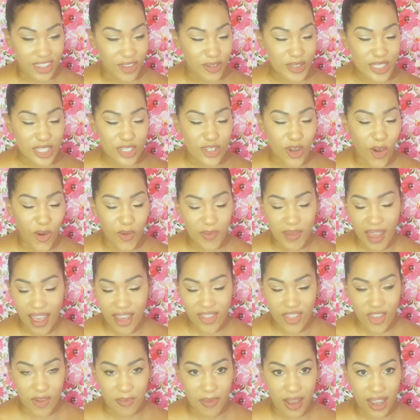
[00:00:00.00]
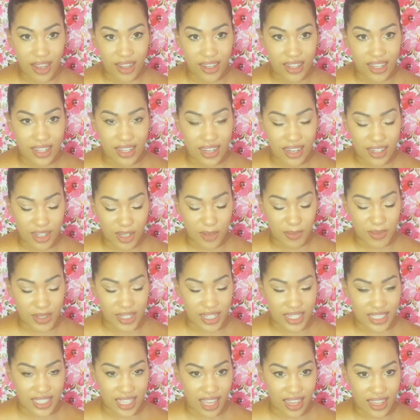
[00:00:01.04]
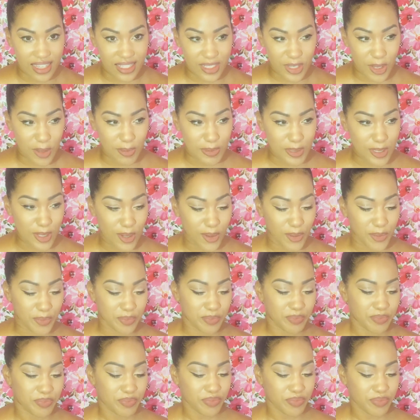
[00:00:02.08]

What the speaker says: There was no math on my Connecticut PSI exam, so